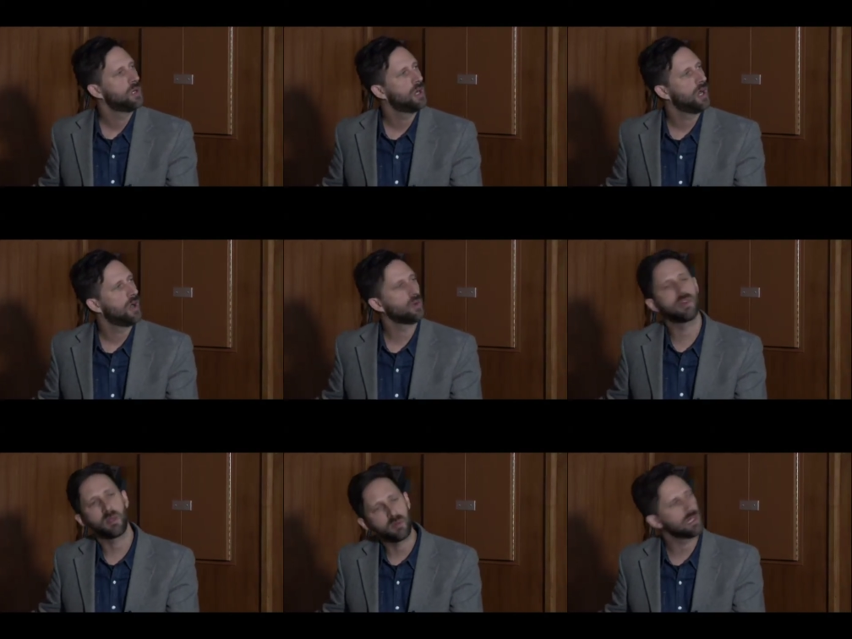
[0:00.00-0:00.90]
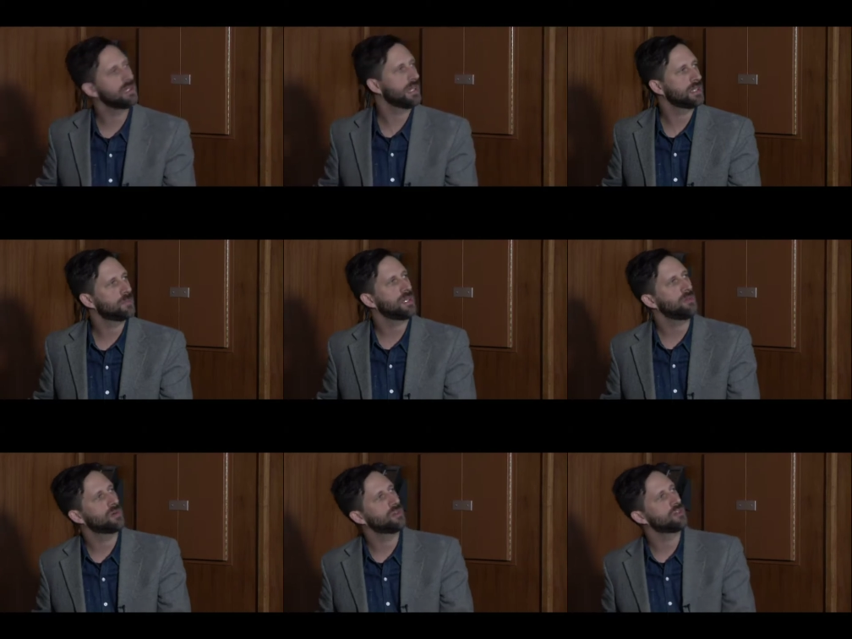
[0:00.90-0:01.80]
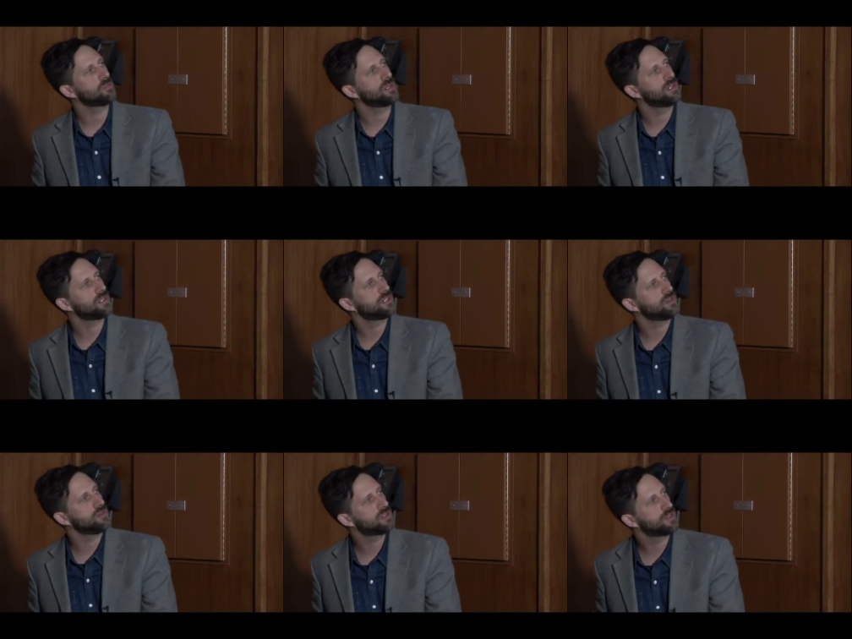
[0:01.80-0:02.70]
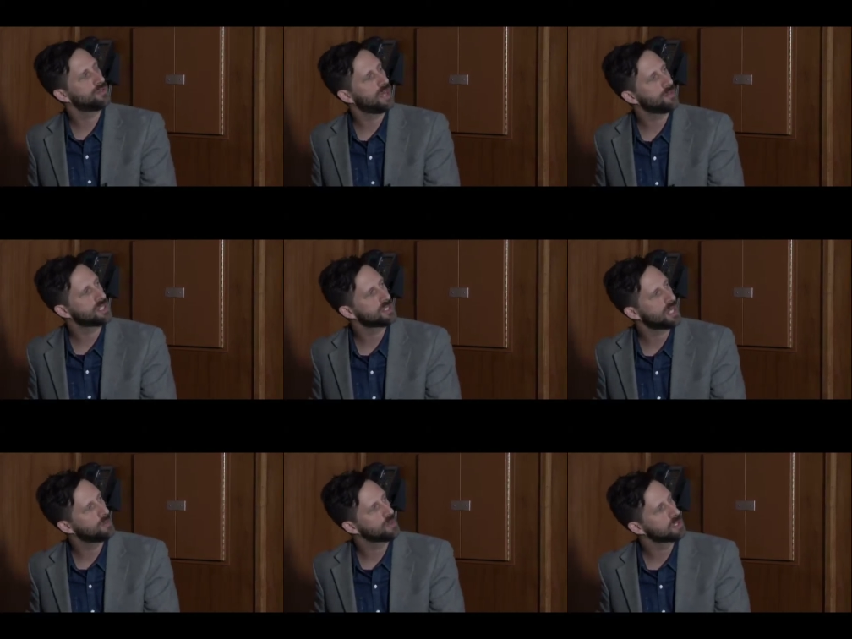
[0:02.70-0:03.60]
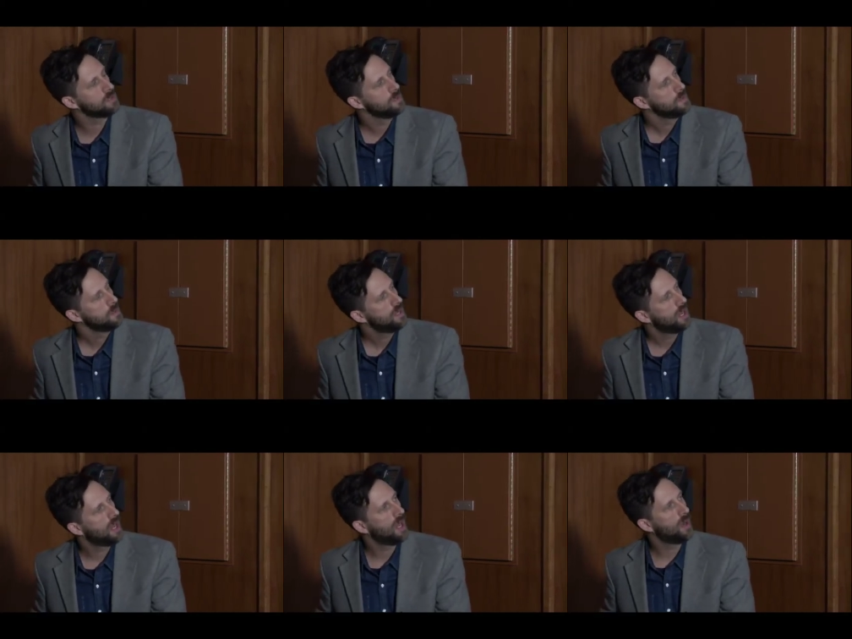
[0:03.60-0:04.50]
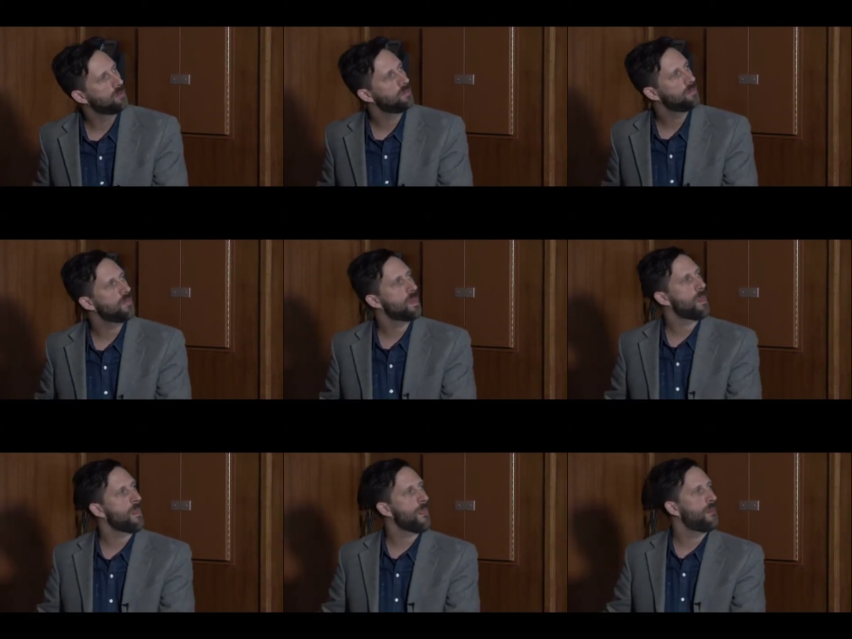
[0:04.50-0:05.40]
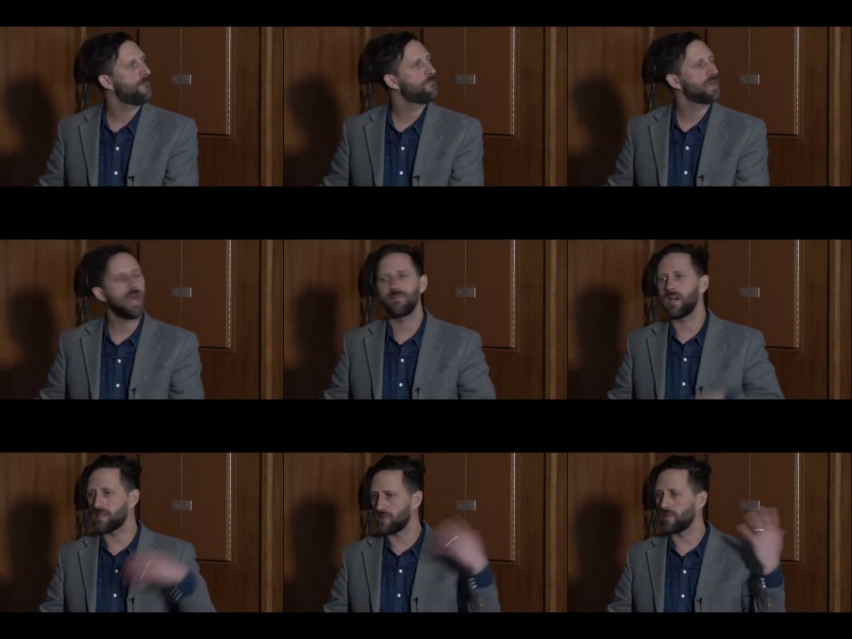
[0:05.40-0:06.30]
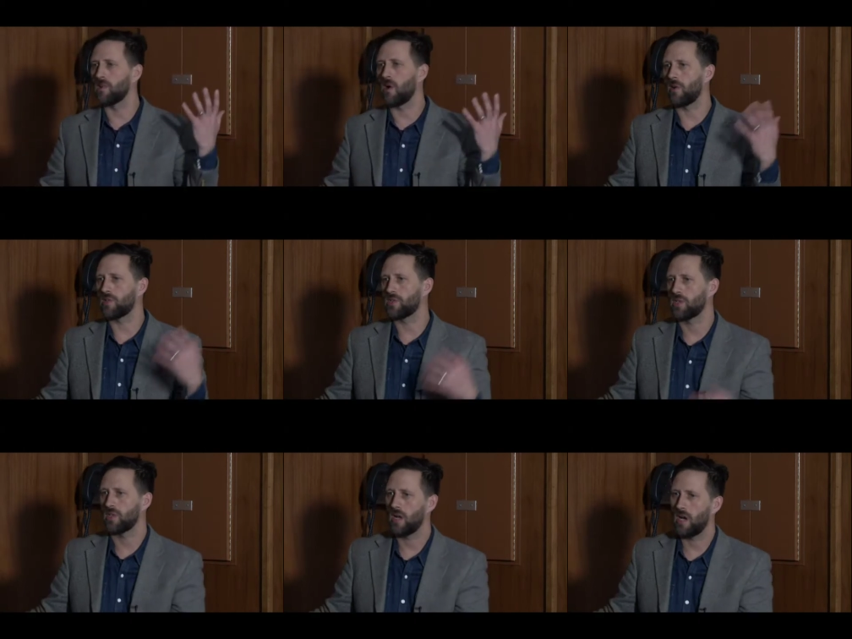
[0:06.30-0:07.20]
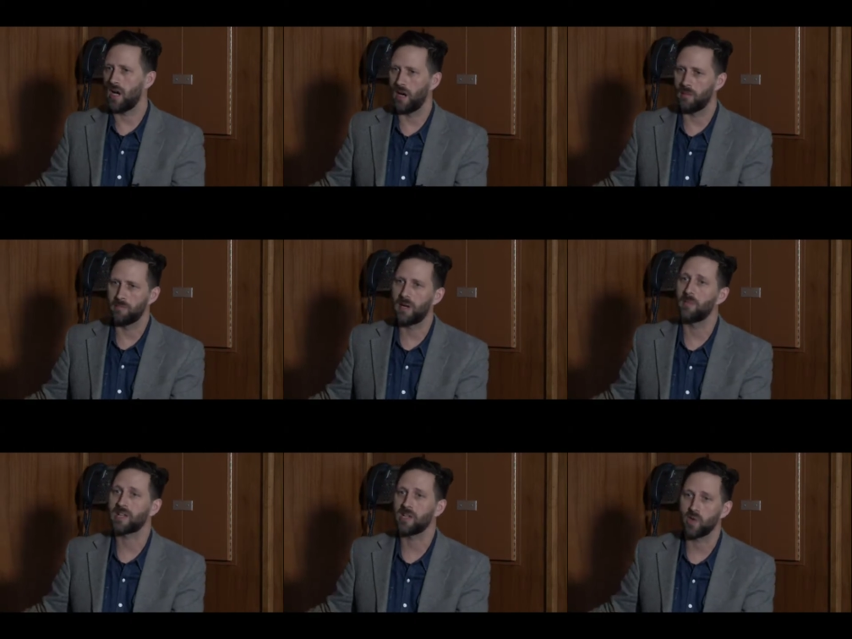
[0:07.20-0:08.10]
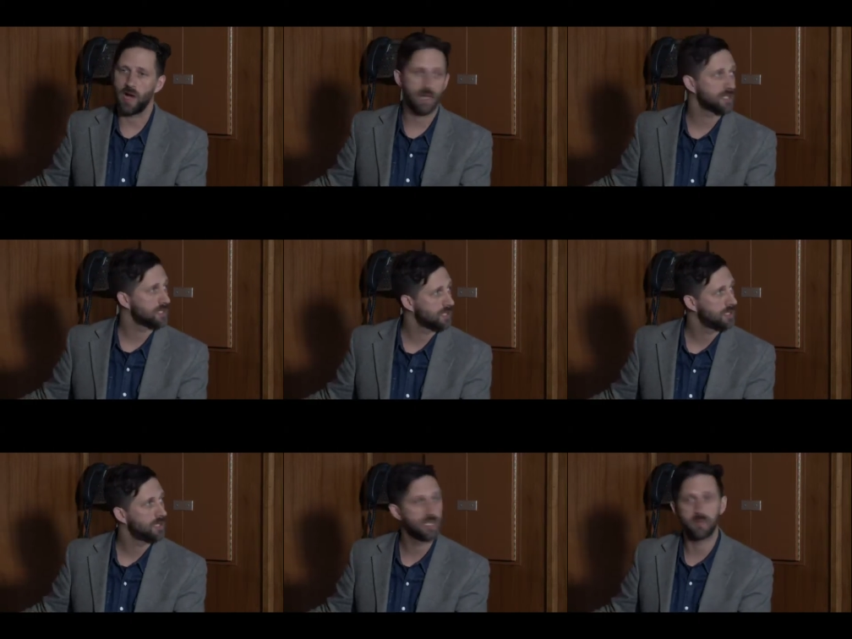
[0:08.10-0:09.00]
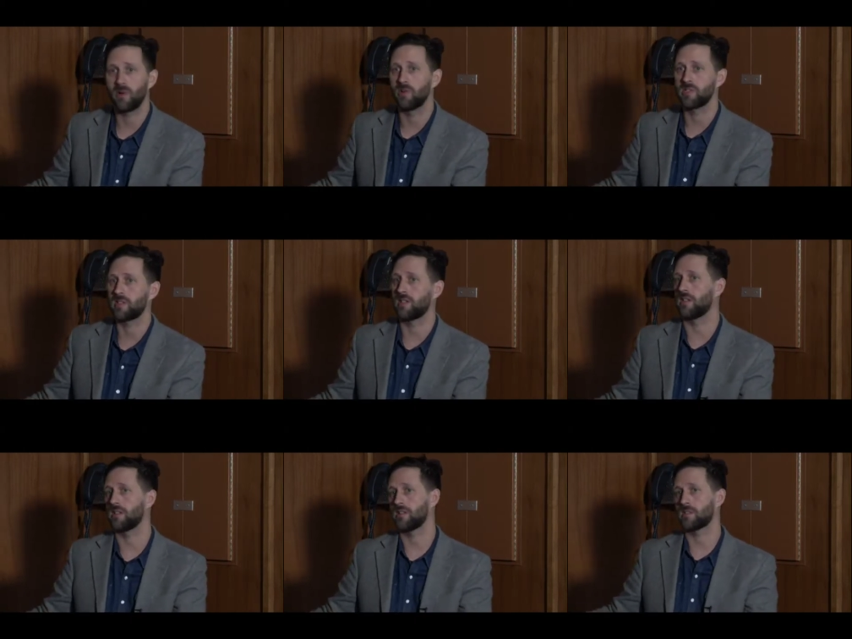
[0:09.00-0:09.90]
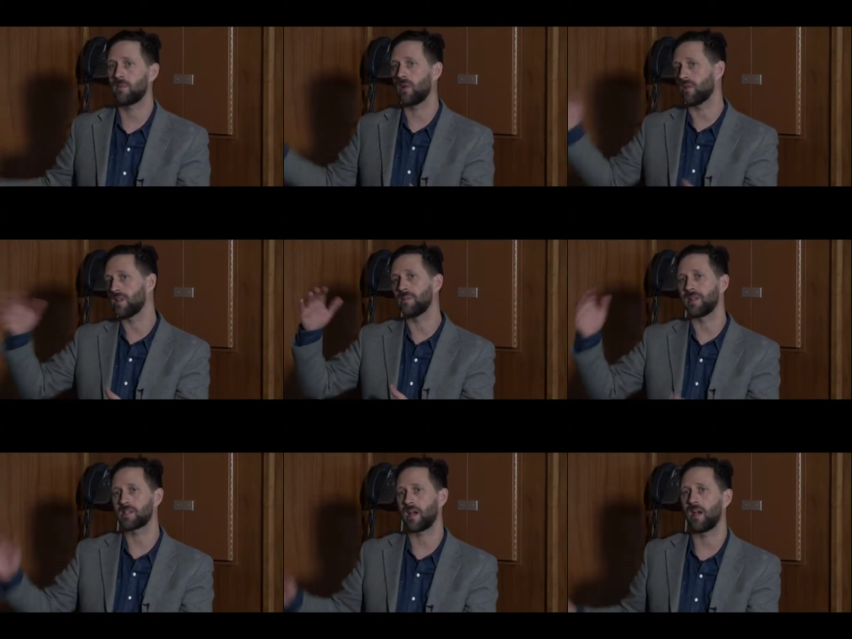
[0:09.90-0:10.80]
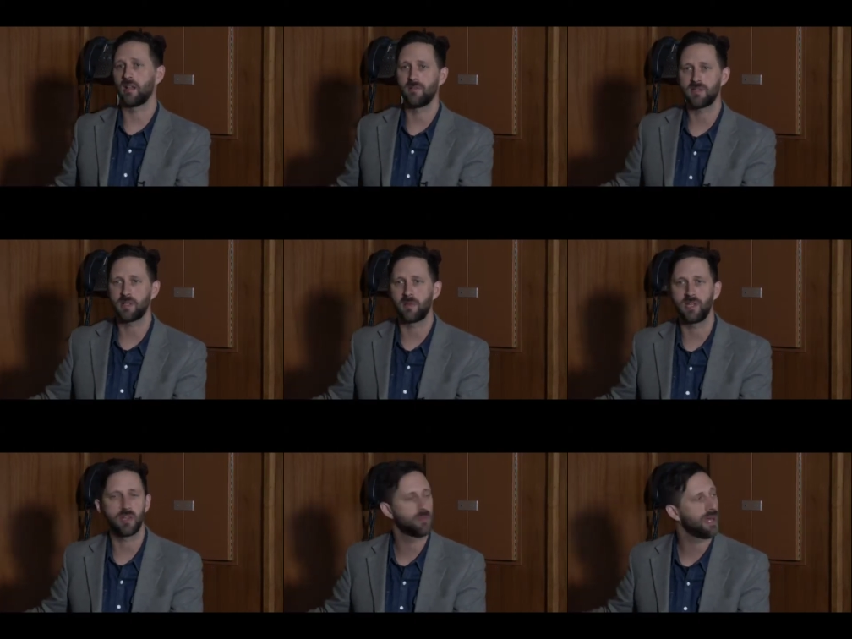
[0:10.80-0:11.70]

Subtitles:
or Liberty Leading the People, those would be the two sort of famous examples. They have that sort of large public address, as opposed to the smaller intimate scale of some of the other